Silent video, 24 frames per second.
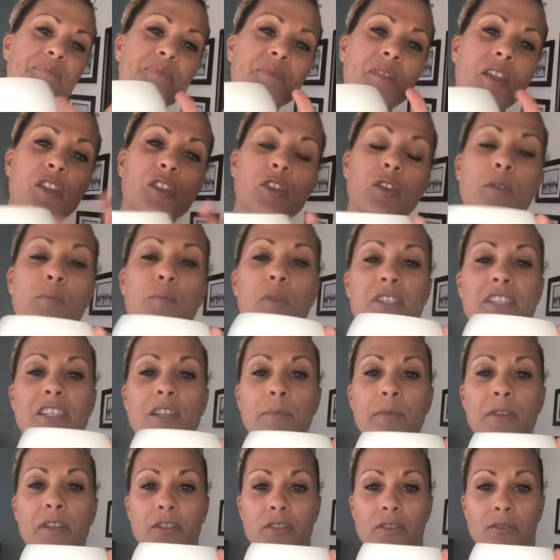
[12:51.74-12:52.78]
you can put some
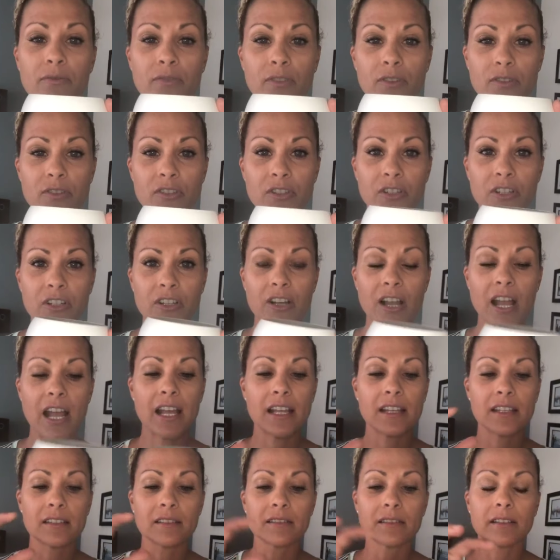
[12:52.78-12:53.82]
in your diffuser,
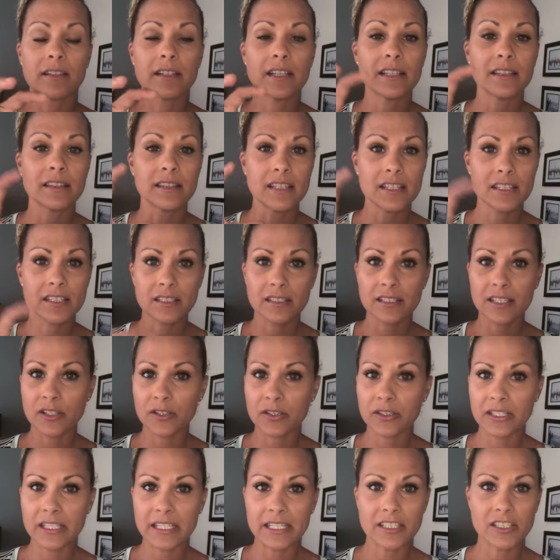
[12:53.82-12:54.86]
and this
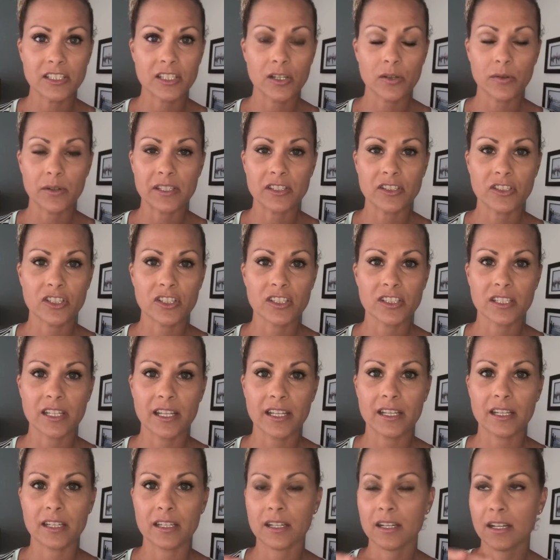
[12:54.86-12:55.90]
literally, so it's just
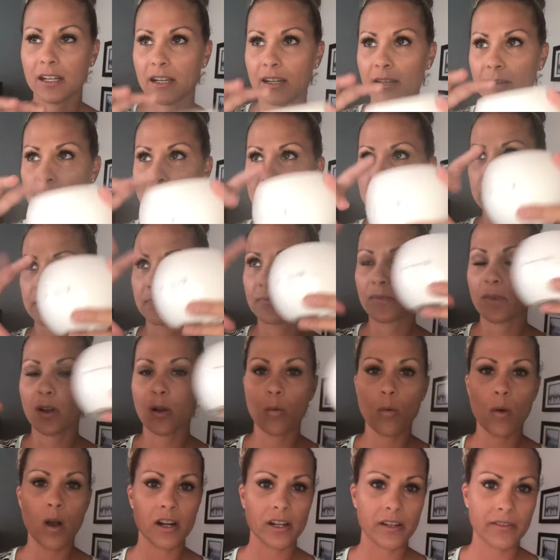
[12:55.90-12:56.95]
like a
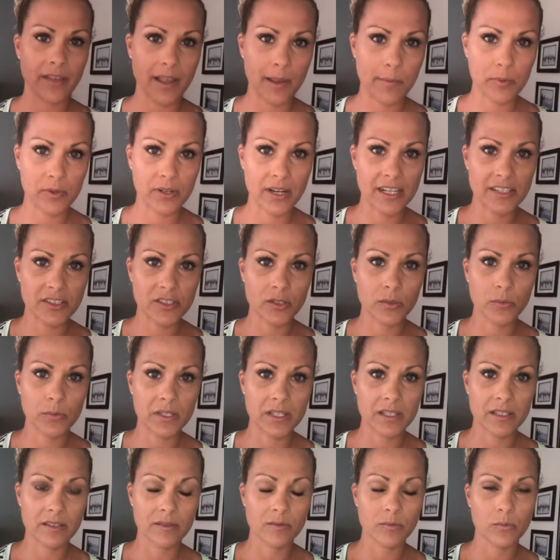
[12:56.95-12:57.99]
water vaporizer
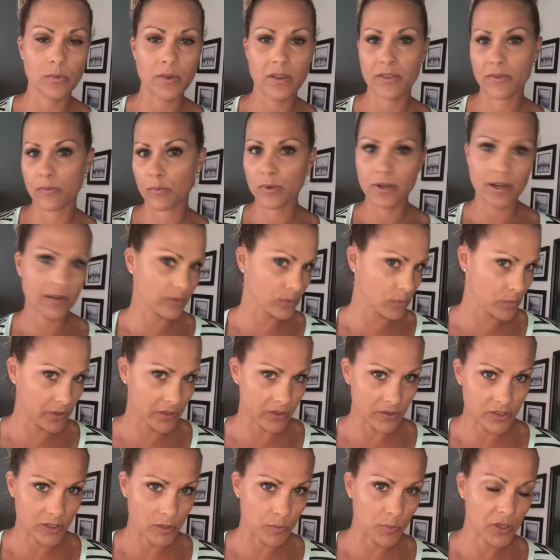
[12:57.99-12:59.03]
with whatever
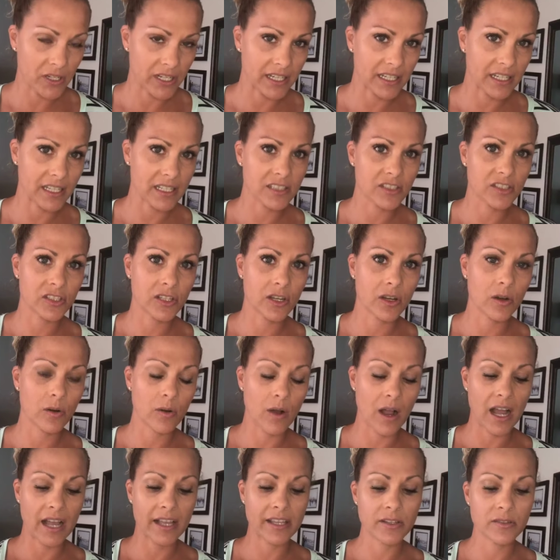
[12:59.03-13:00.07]
oils you put in it. So
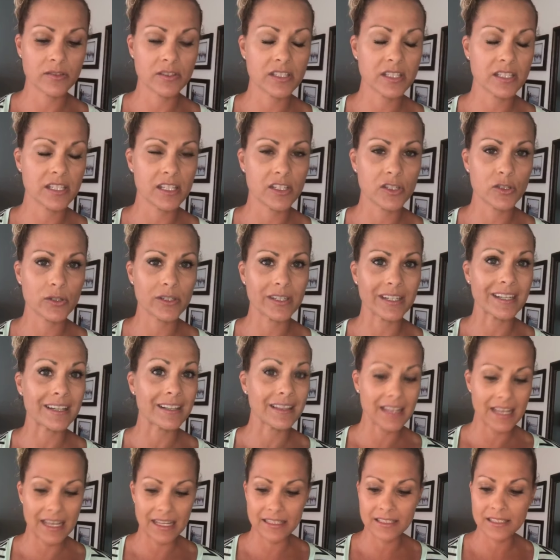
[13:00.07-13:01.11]
I use the tea tree to
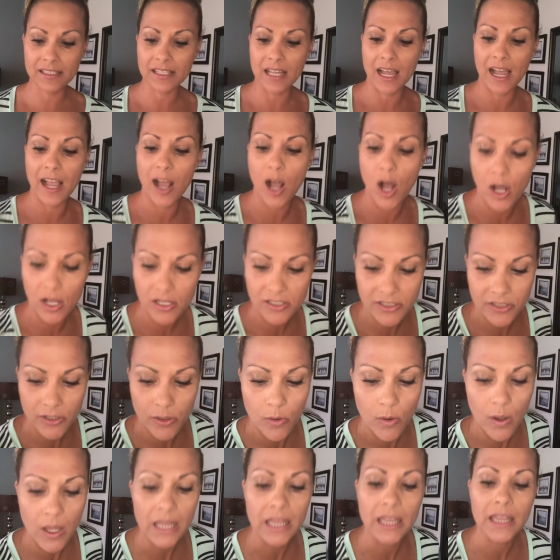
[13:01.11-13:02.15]
cleanse. I
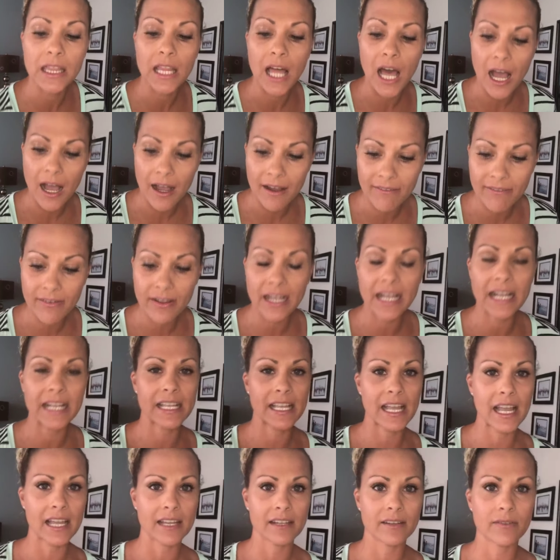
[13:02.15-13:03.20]
also love,
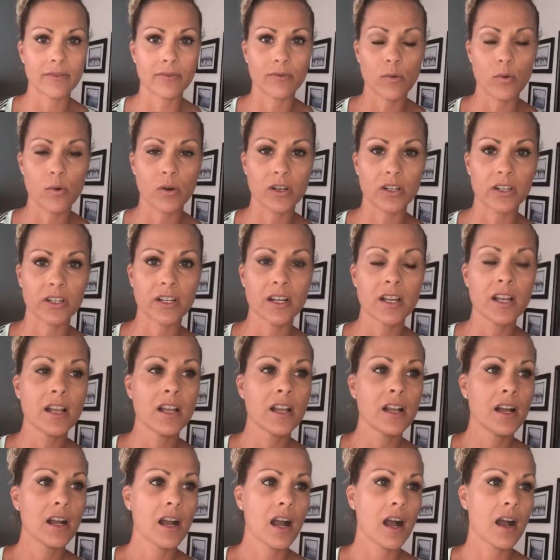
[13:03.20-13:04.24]
again, for,
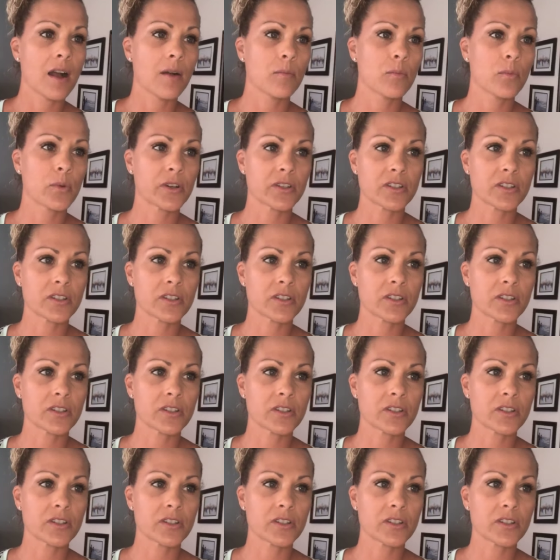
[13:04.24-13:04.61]
we were